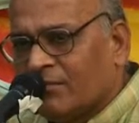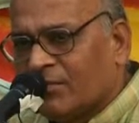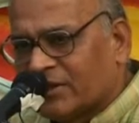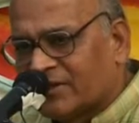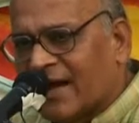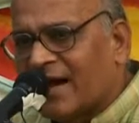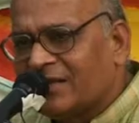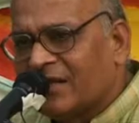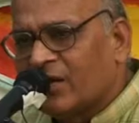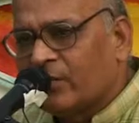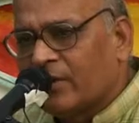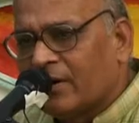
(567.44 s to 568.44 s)
But that
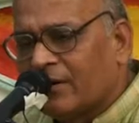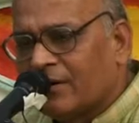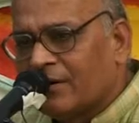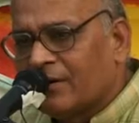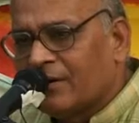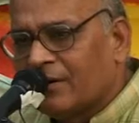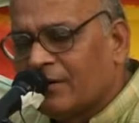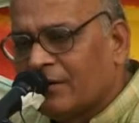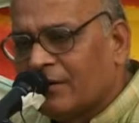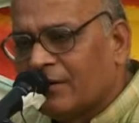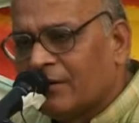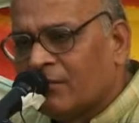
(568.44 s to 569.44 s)
there were
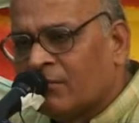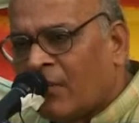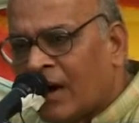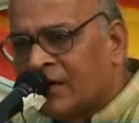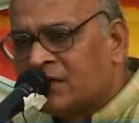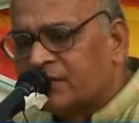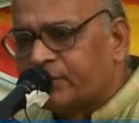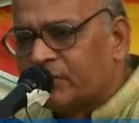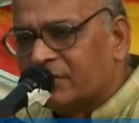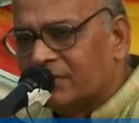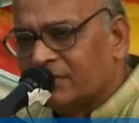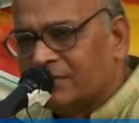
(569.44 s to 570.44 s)

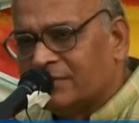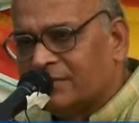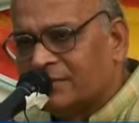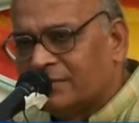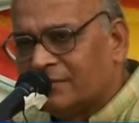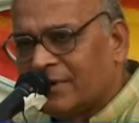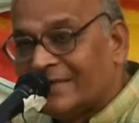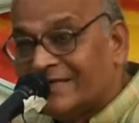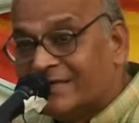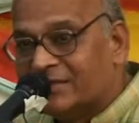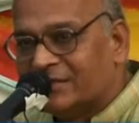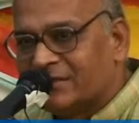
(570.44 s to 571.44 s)
multiple
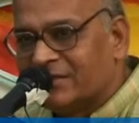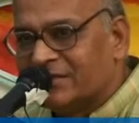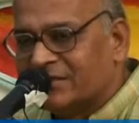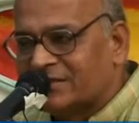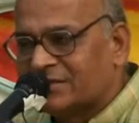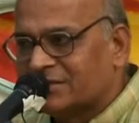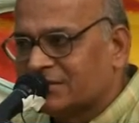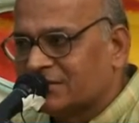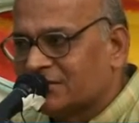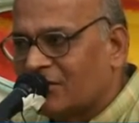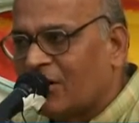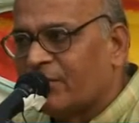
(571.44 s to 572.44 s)
identities
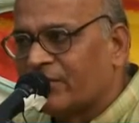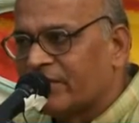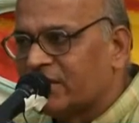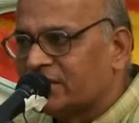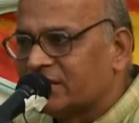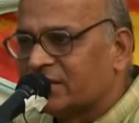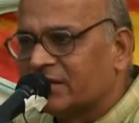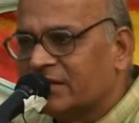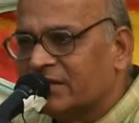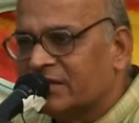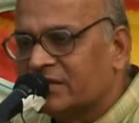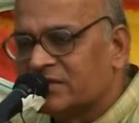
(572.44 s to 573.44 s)
operating
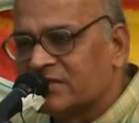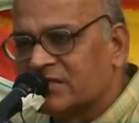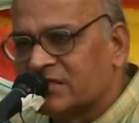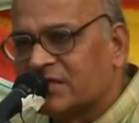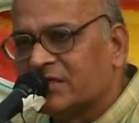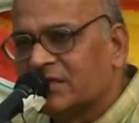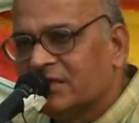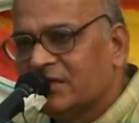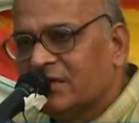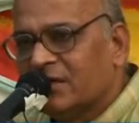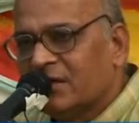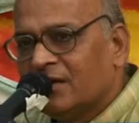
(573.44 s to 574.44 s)
in the city
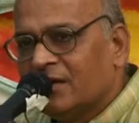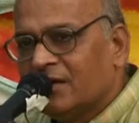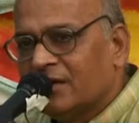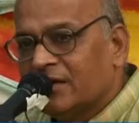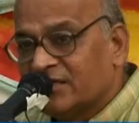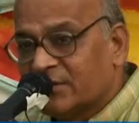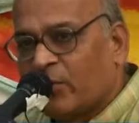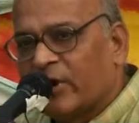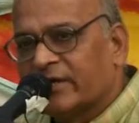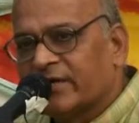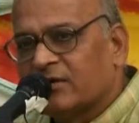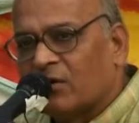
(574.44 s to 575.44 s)
is a
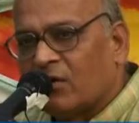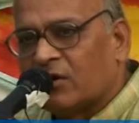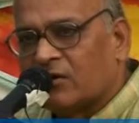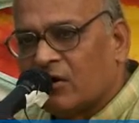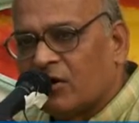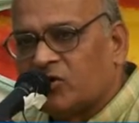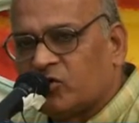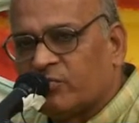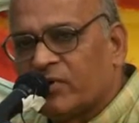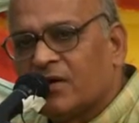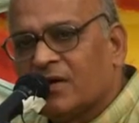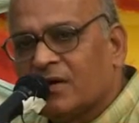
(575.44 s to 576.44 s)
point that ought not to
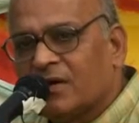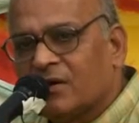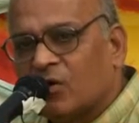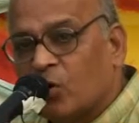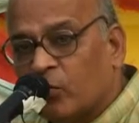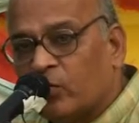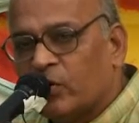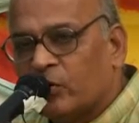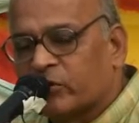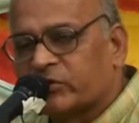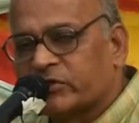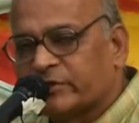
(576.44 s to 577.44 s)
be
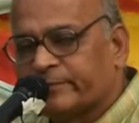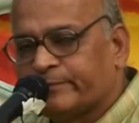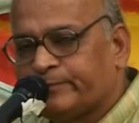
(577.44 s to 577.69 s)
overlooked.